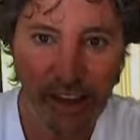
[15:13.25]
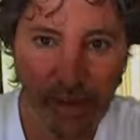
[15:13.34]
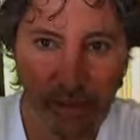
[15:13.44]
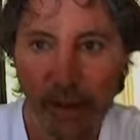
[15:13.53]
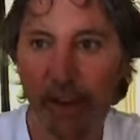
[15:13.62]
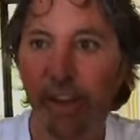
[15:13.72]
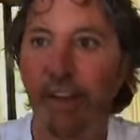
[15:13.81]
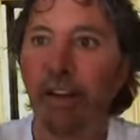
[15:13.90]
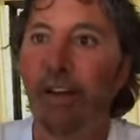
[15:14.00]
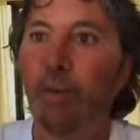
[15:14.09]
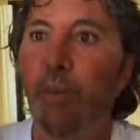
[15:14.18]
Hi, Marilyn.
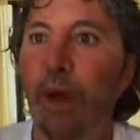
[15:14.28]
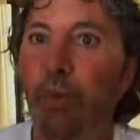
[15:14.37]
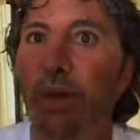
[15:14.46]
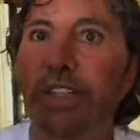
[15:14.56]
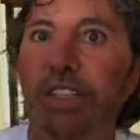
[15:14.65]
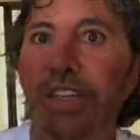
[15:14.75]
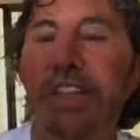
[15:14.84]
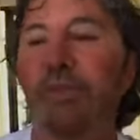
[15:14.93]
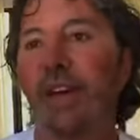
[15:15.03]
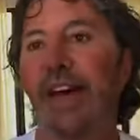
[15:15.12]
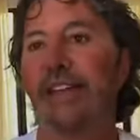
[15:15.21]
We will see
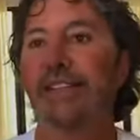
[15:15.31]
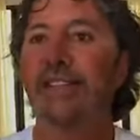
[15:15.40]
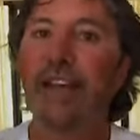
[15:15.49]
you guys.